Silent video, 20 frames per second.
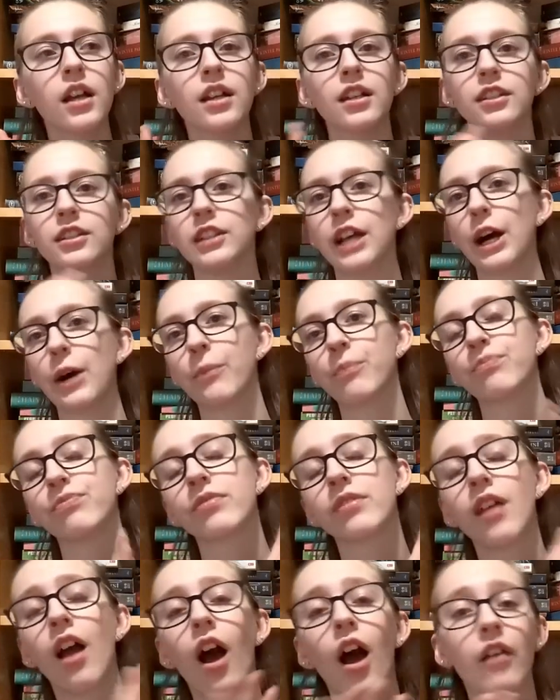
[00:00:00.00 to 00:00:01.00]
So
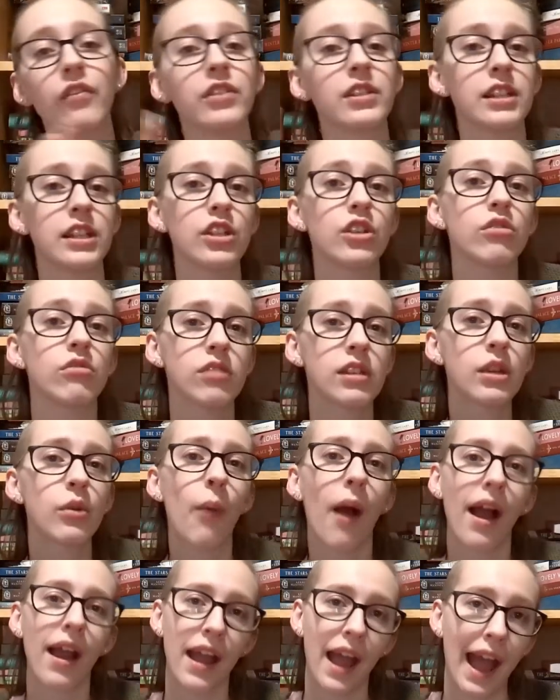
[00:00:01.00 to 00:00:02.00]
obviously you see
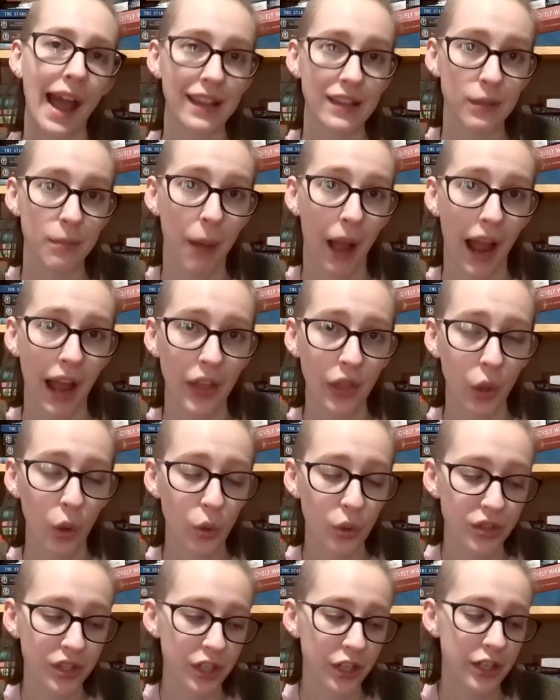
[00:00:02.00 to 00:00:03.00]
why I had to buy the
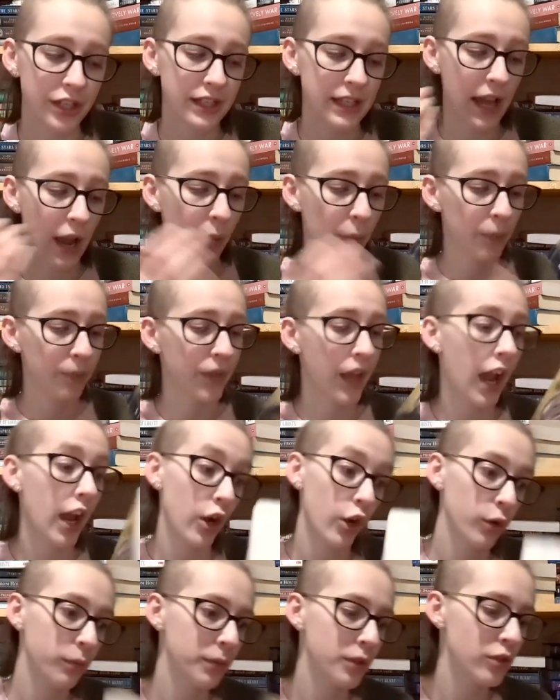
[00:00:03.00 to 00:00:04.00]
whole series now. I
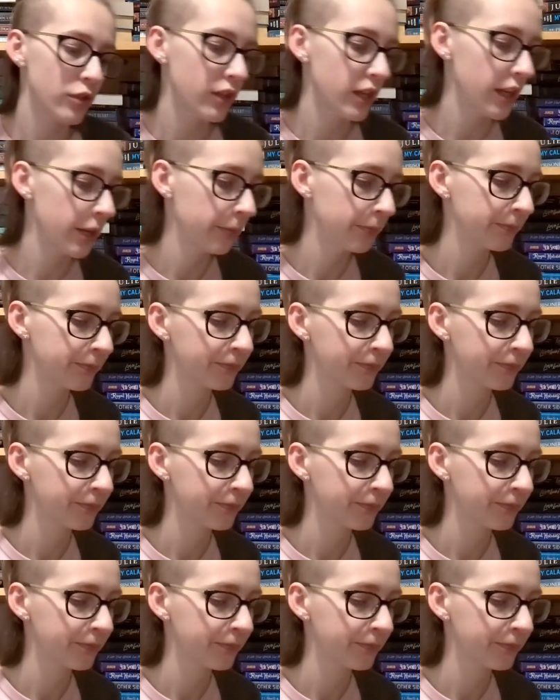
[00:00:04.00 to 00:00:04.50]
hope you see.